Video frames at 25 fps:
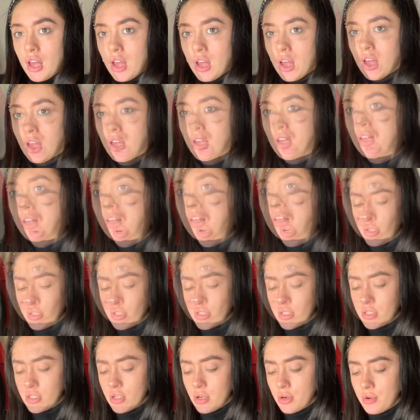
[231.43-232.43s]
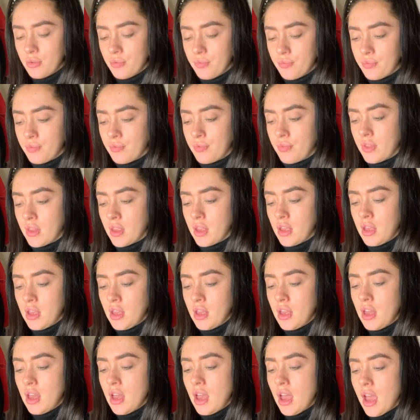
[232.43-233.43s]
Your brows so
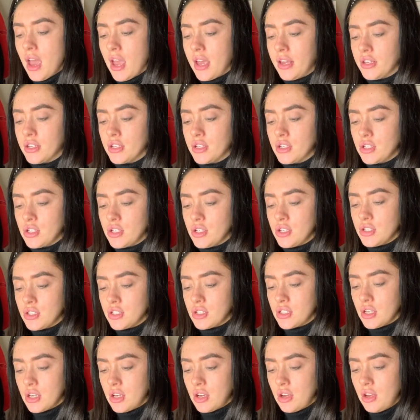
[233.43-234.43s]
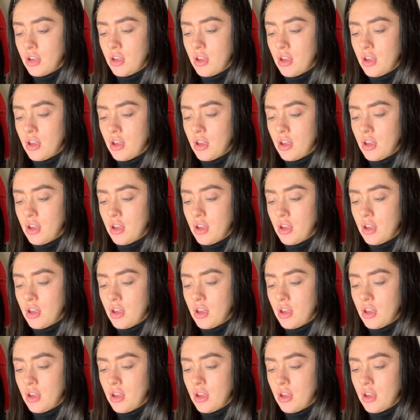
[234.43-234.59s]
I just use the